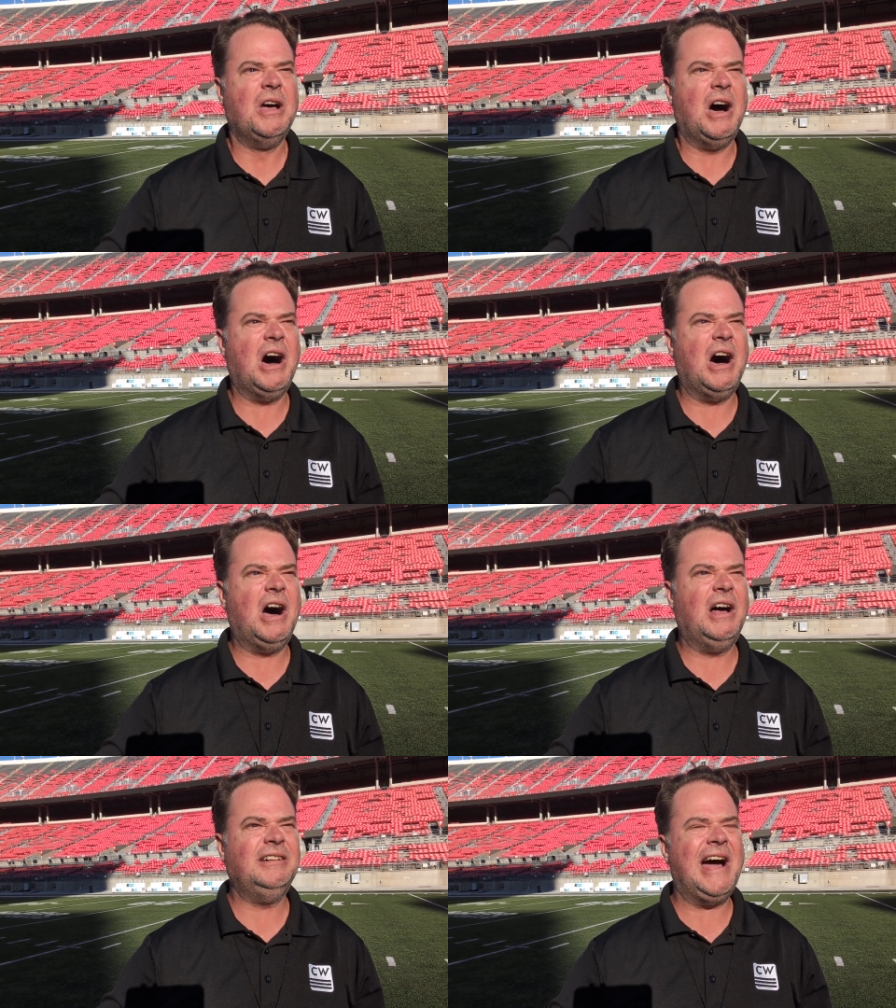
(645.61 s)

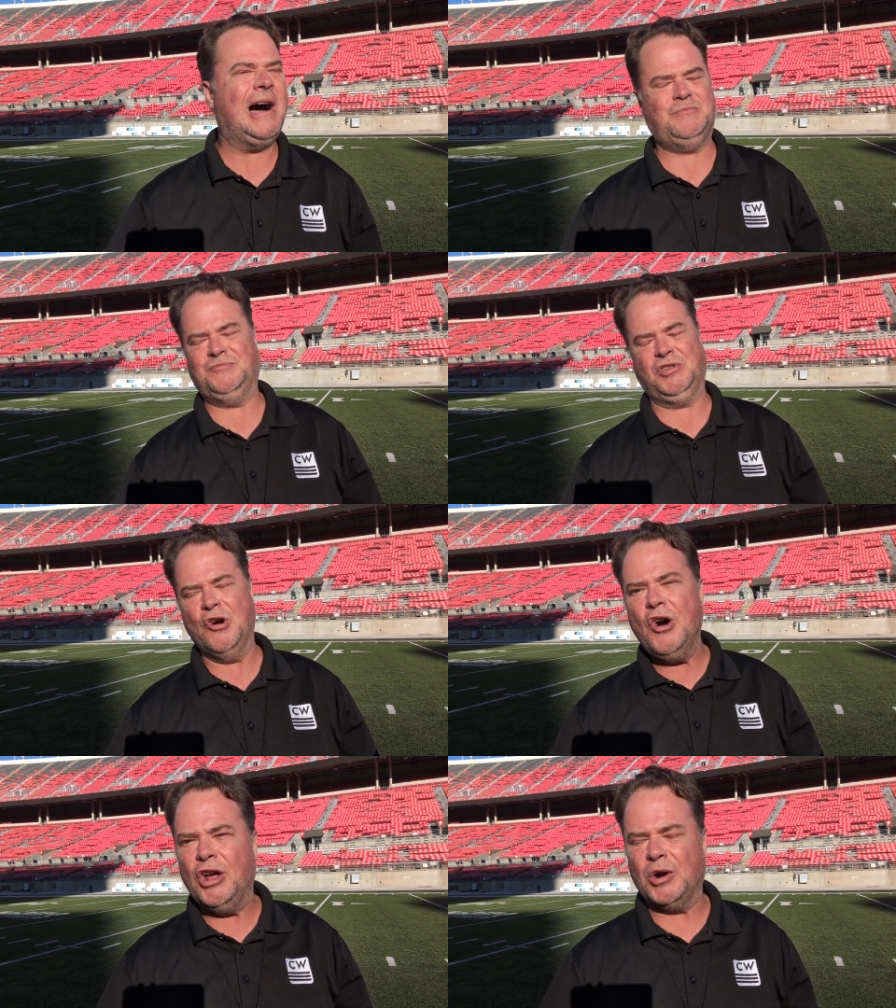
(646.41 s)
not
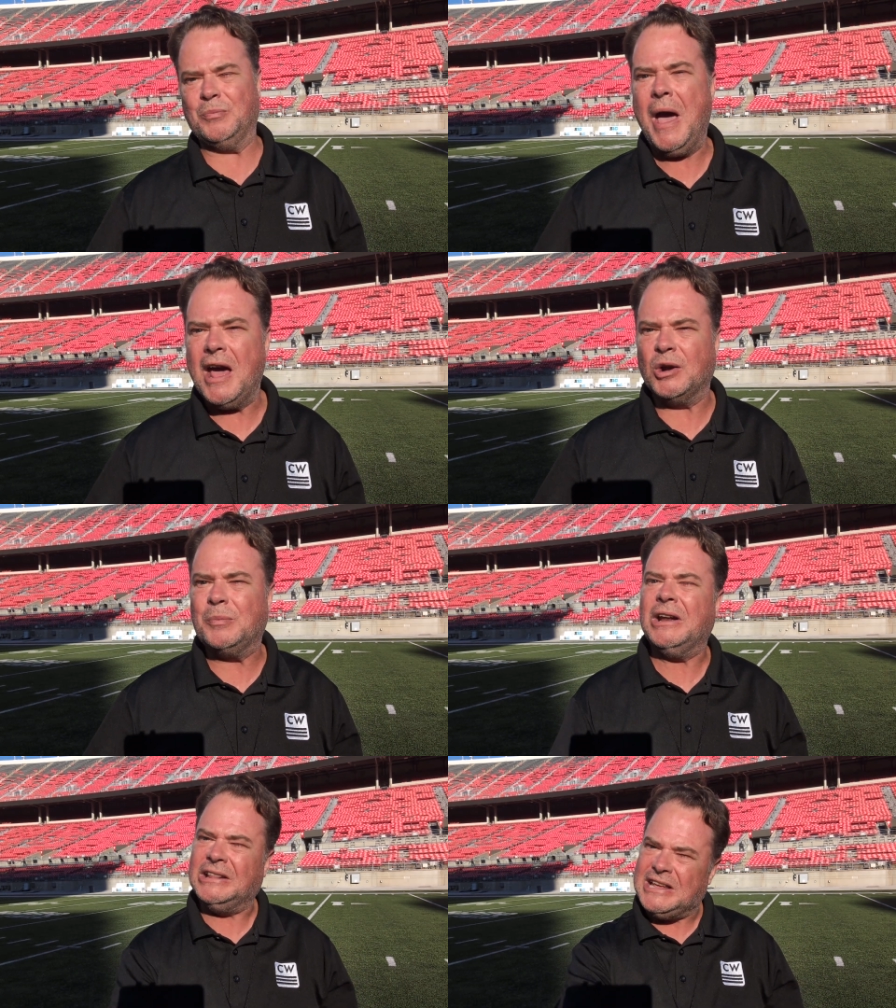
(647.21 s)
good or better,
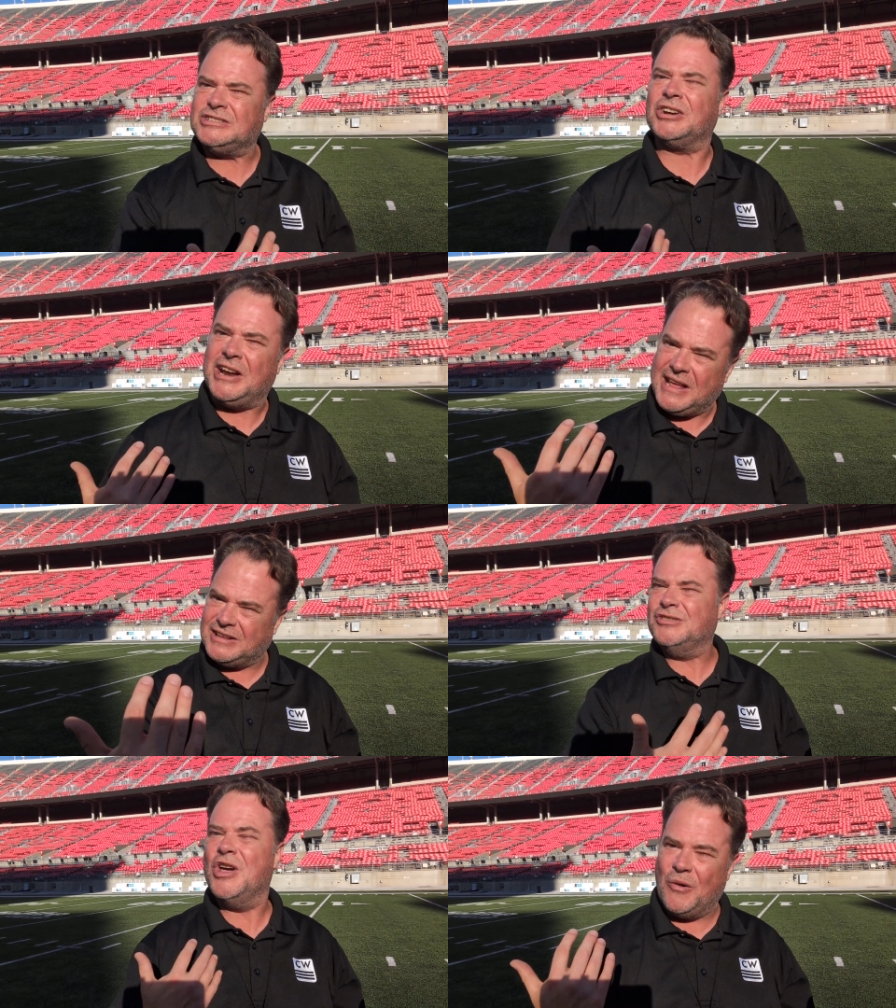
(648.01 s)
but at least they're going to
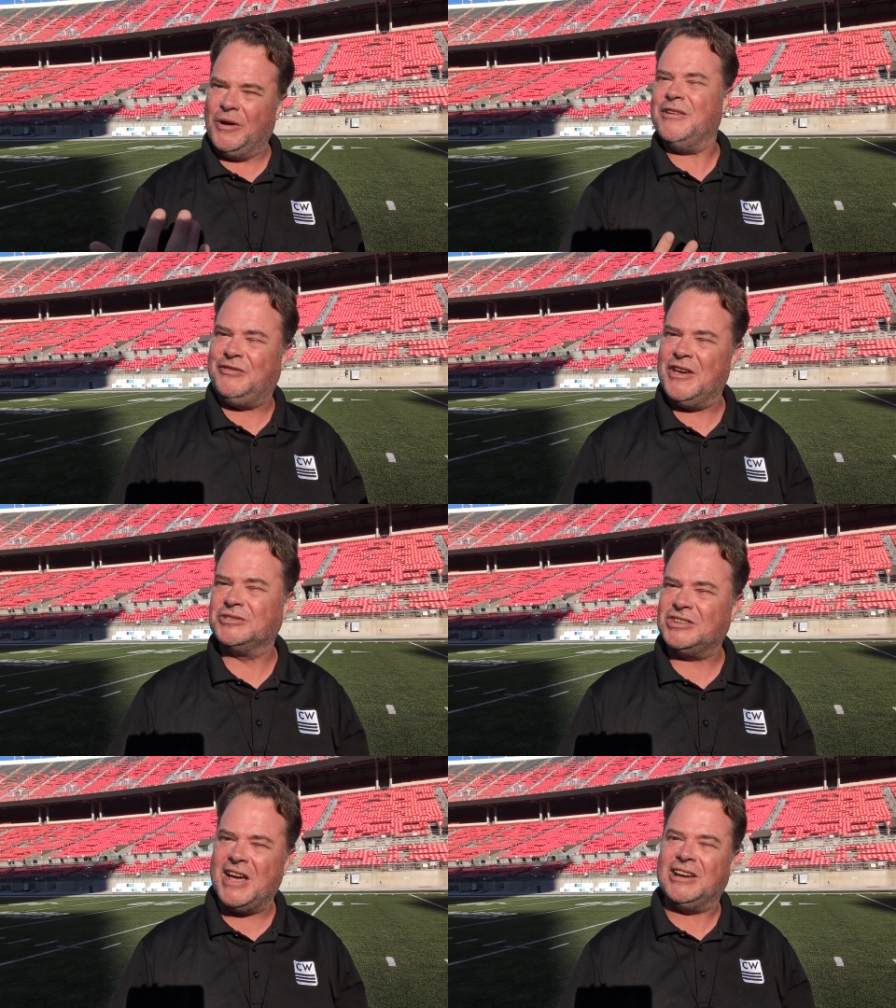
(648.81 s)
know what it
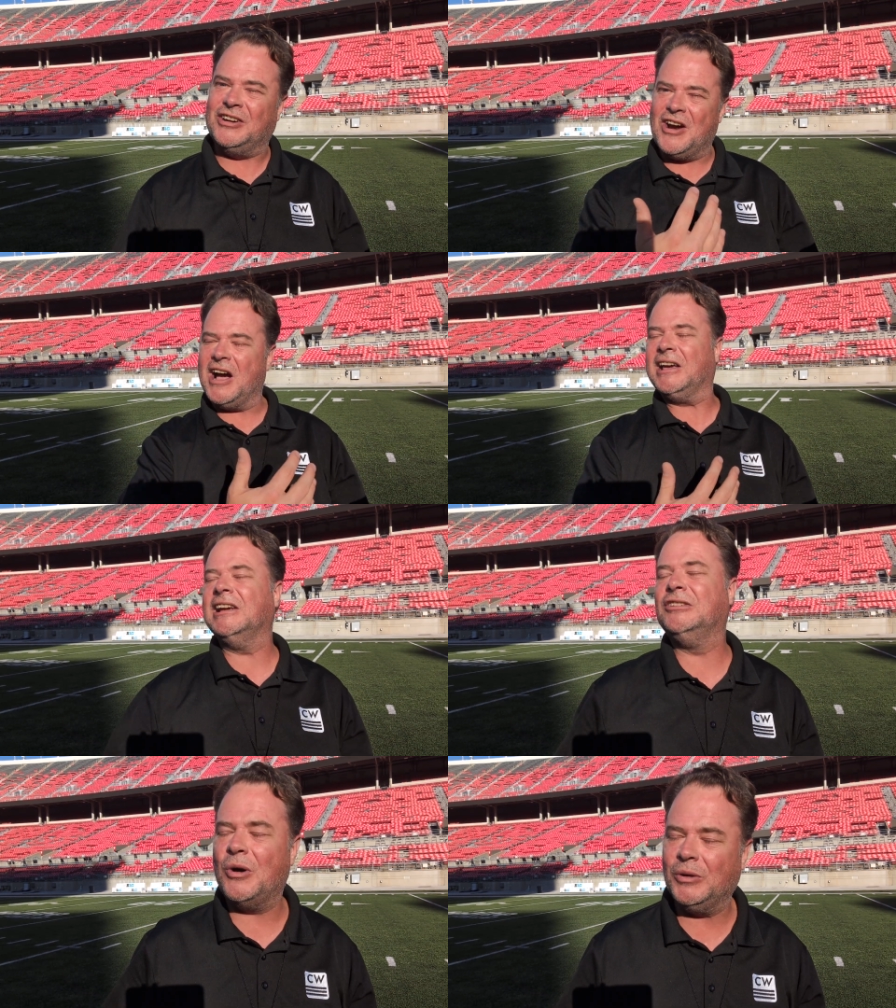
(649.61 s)
feels like, and they're not
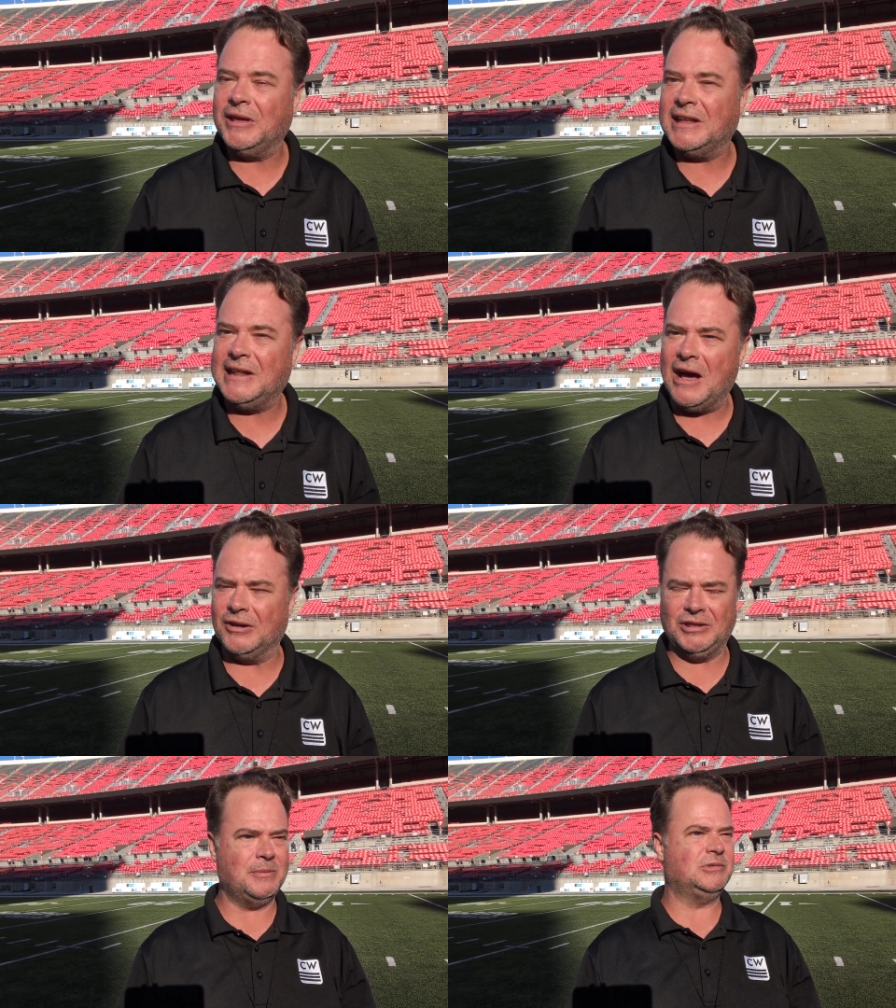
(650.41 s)
going to totally get down
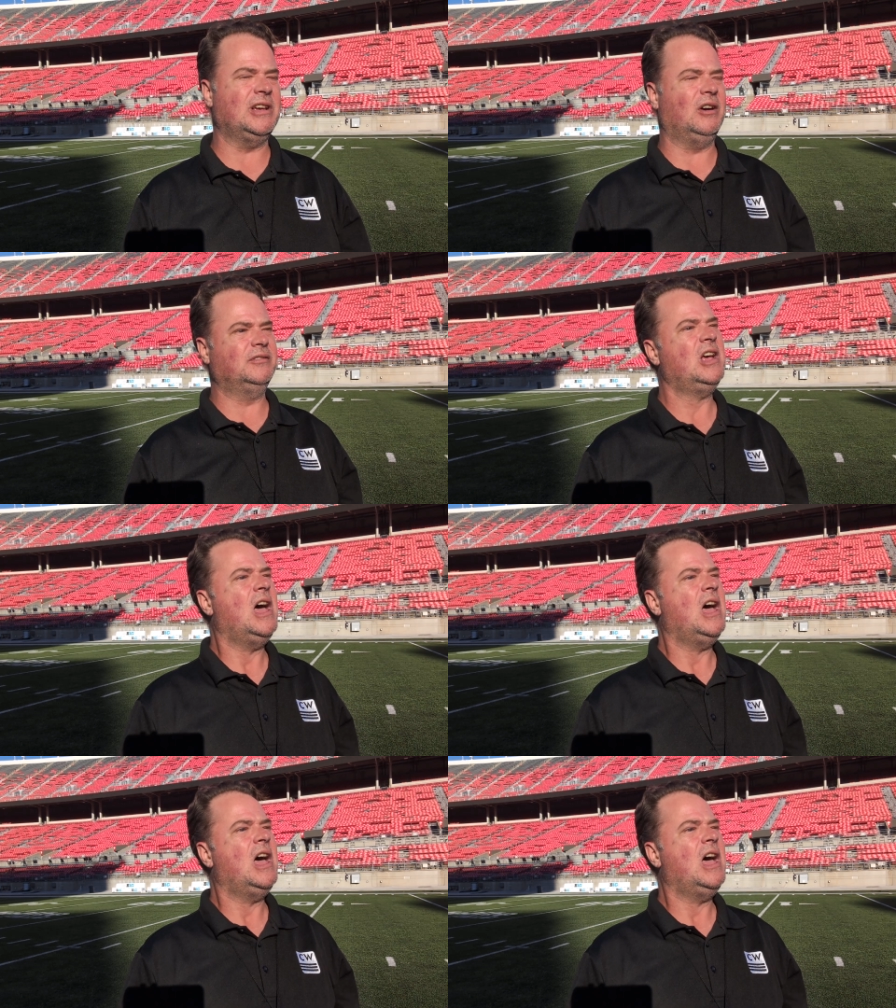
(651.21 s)
on themselves.